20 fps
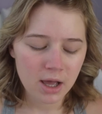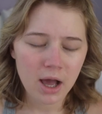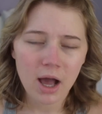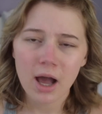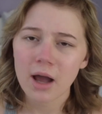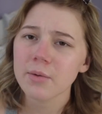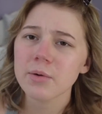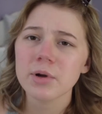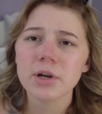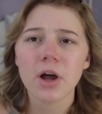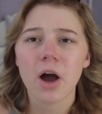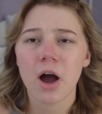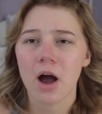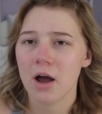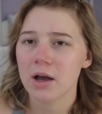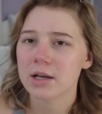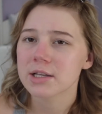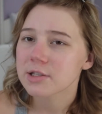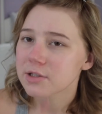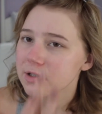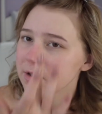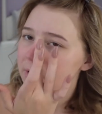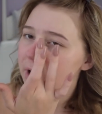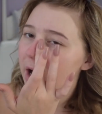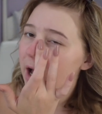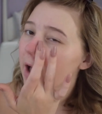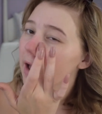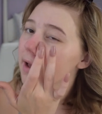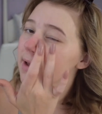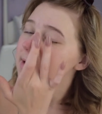want to ask you
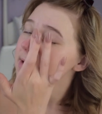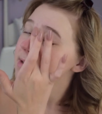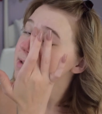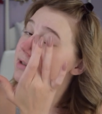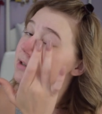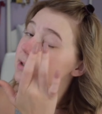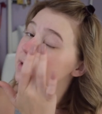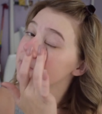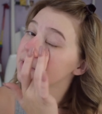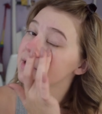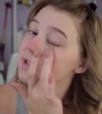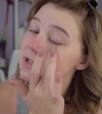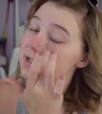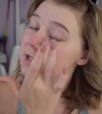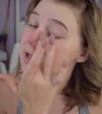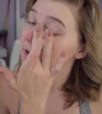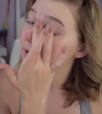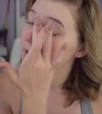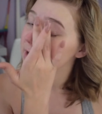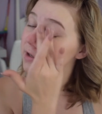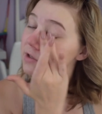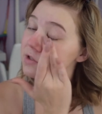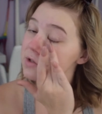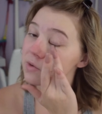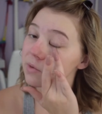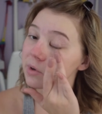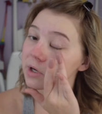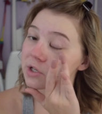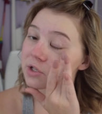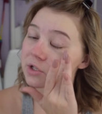guys a serious
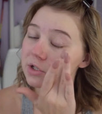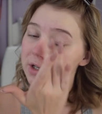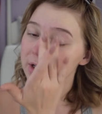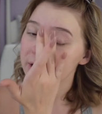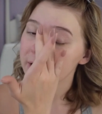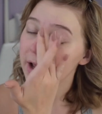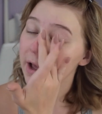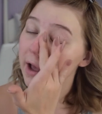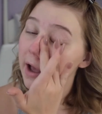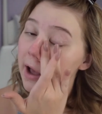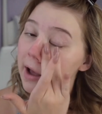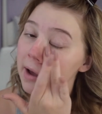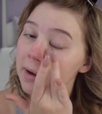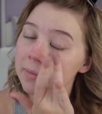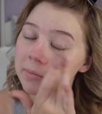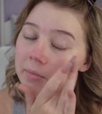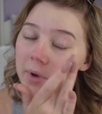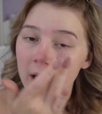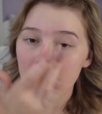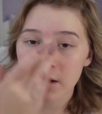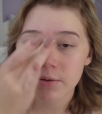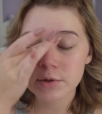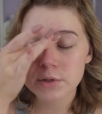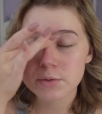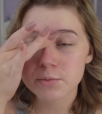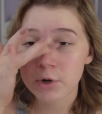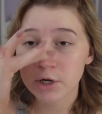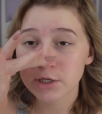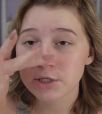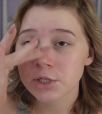question. I
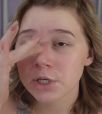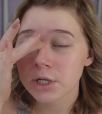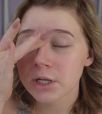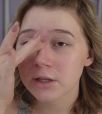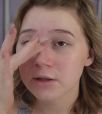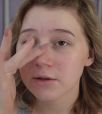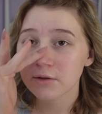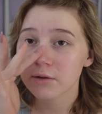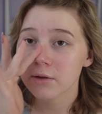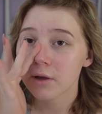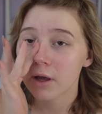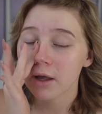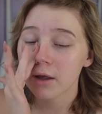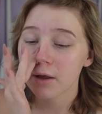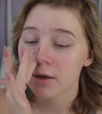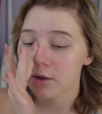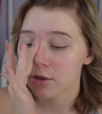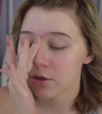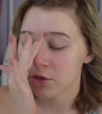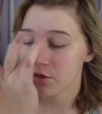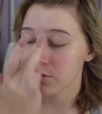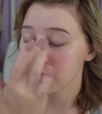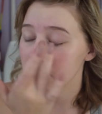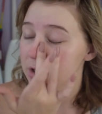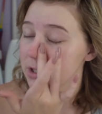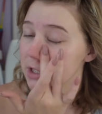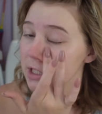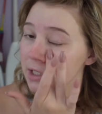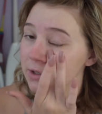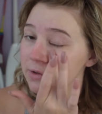was watching
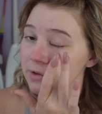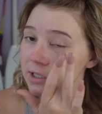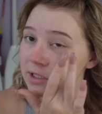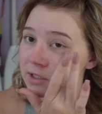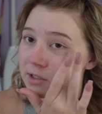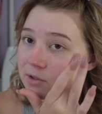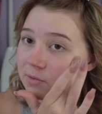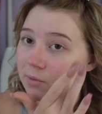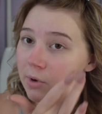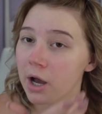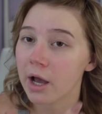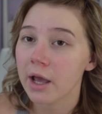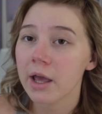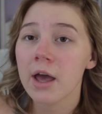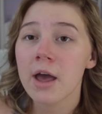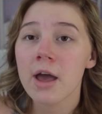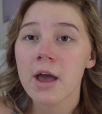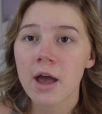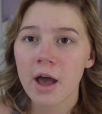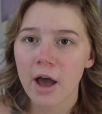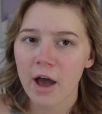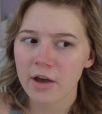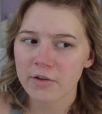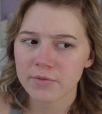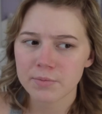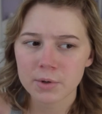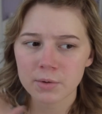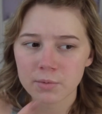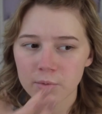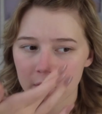13 Reasons Why.
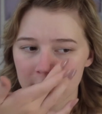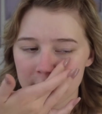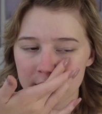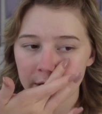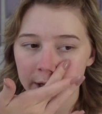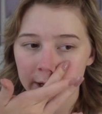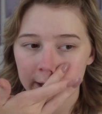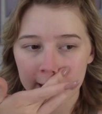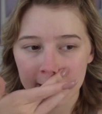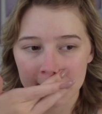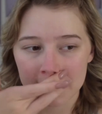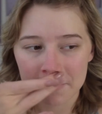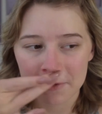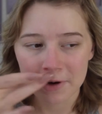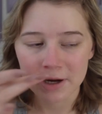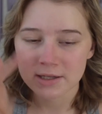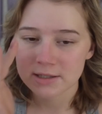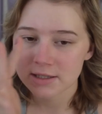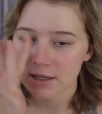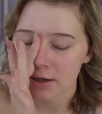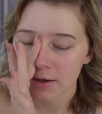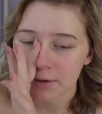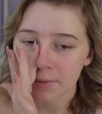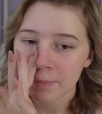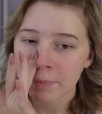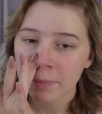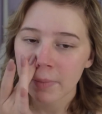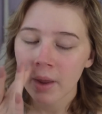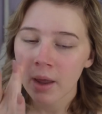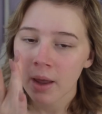I've been watching it like crazy.
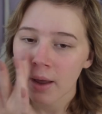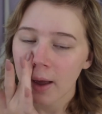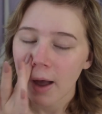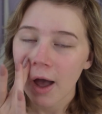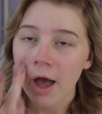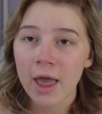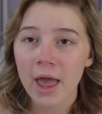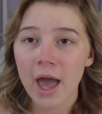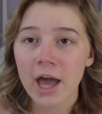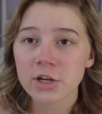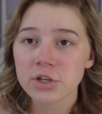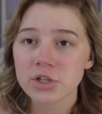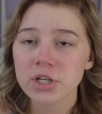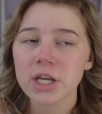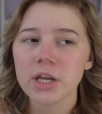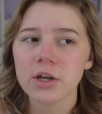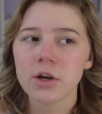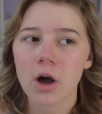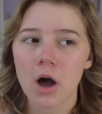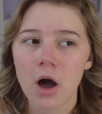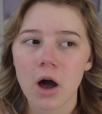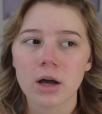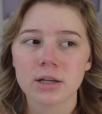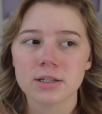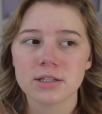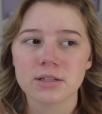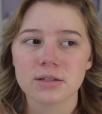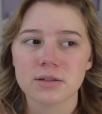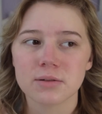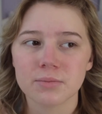I actually
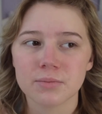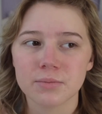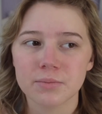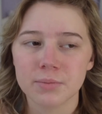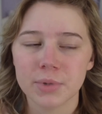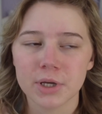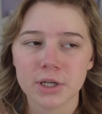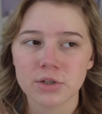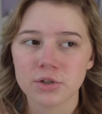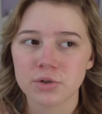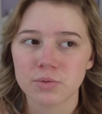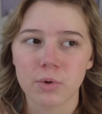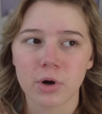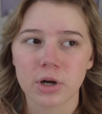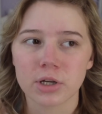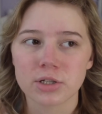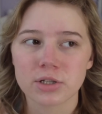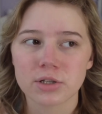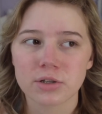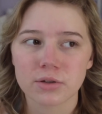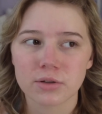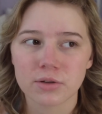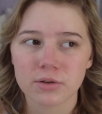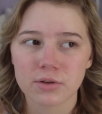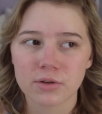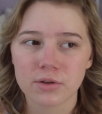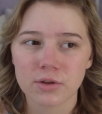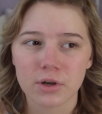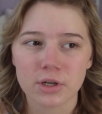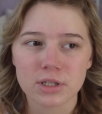can't binge watch
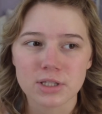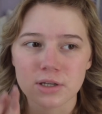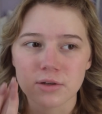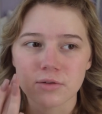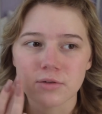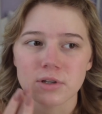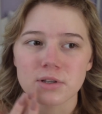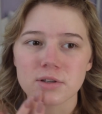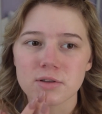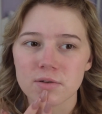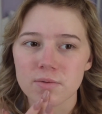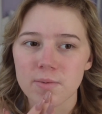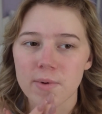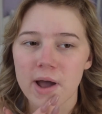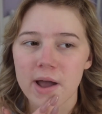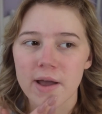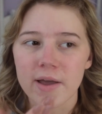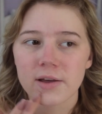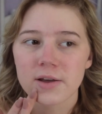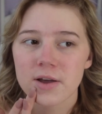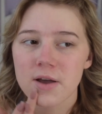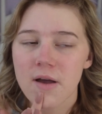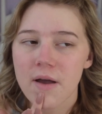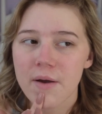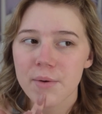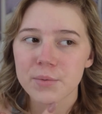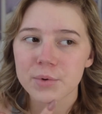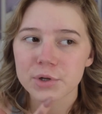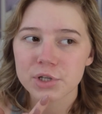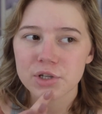13 Reasons Why,
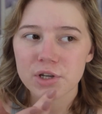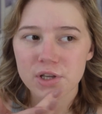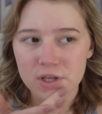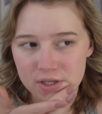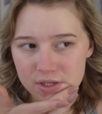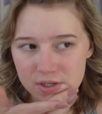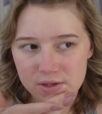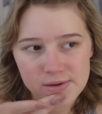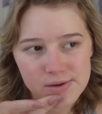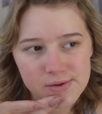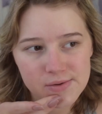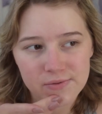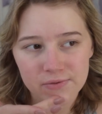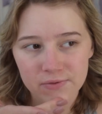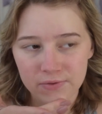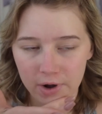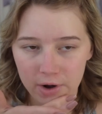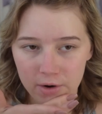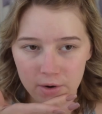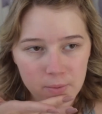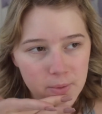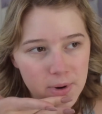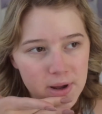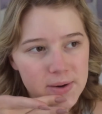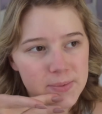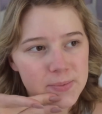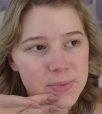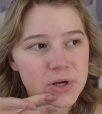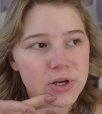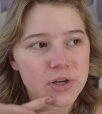which is very
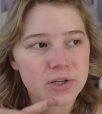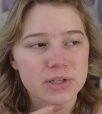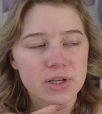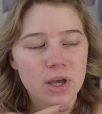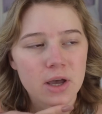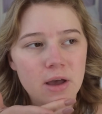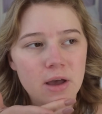weird because